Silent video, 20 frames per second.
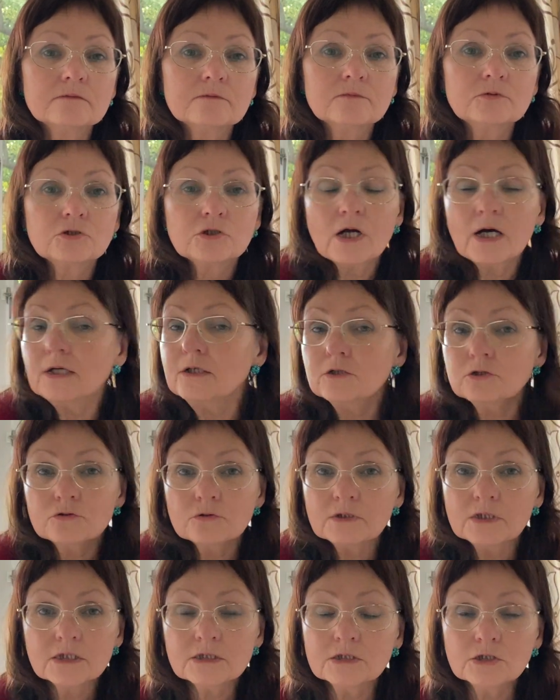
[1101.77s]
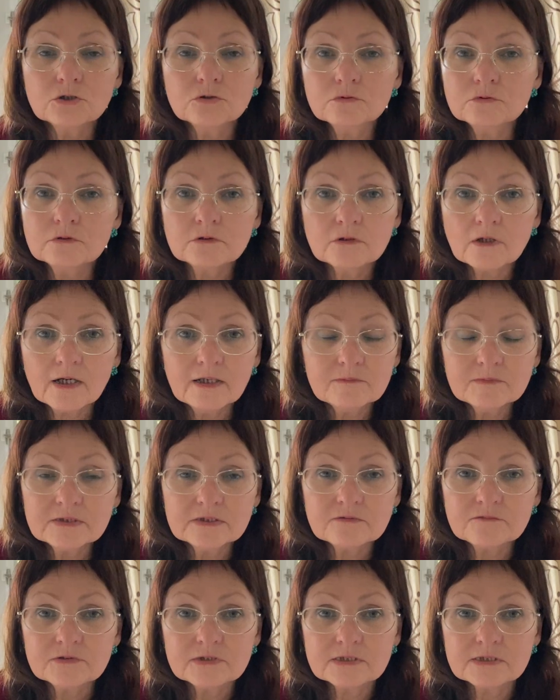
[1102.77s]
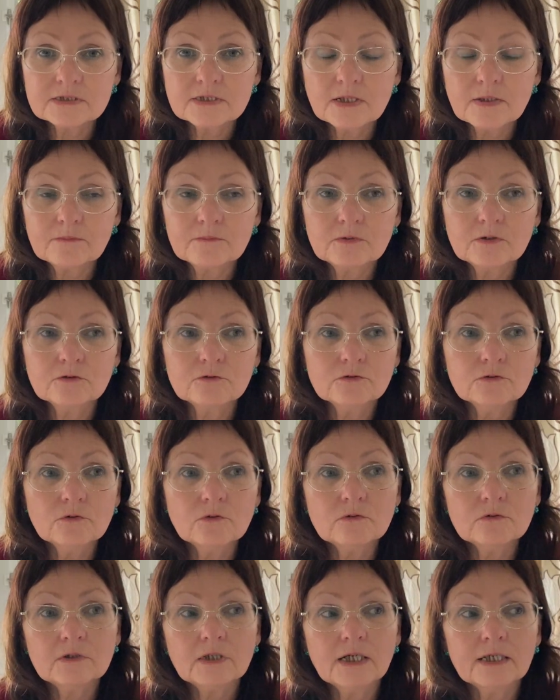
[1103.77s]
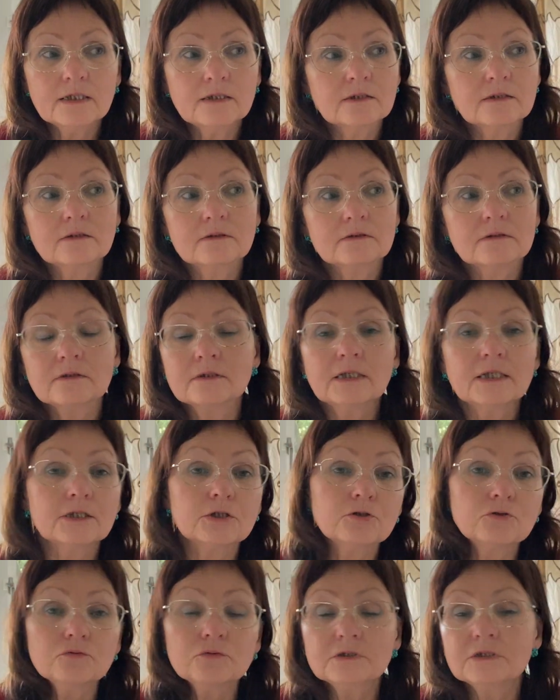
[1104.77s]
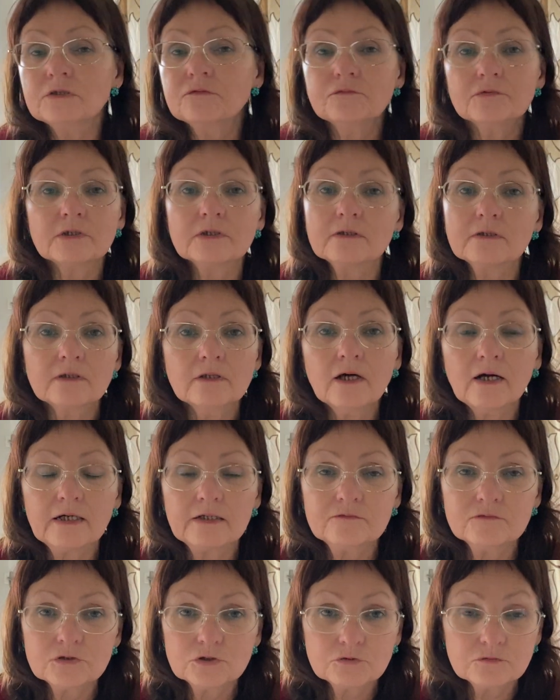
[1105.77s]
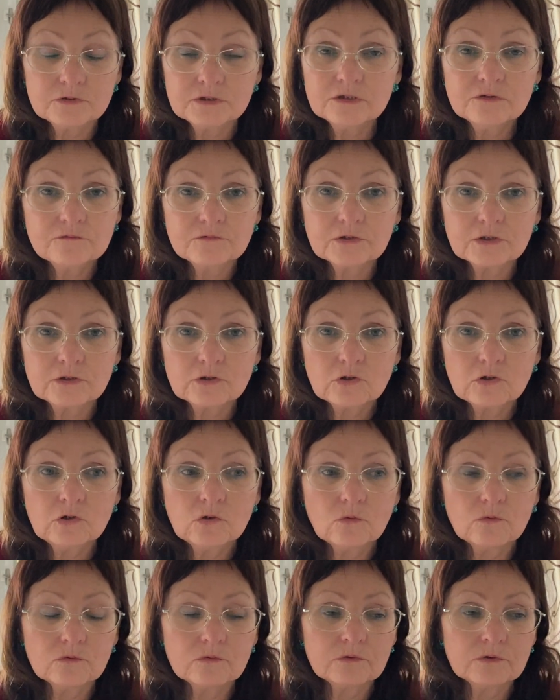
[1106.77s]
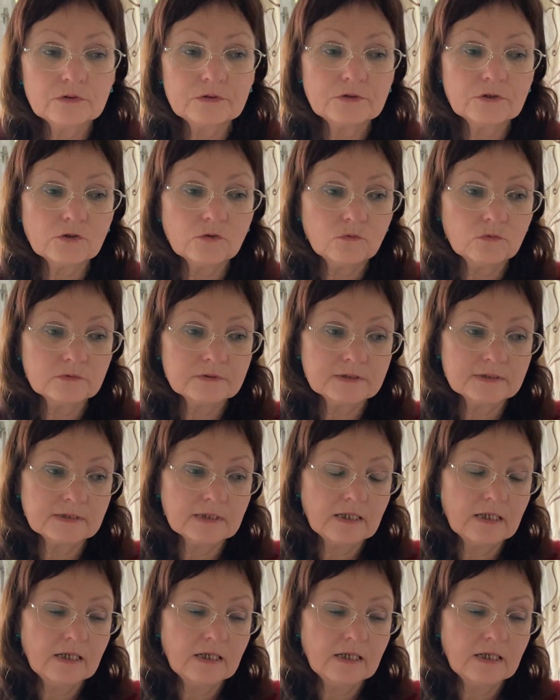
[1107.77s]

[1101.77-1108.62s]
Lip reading: trying to get a good times with them, you know, like two different lives, two different roles,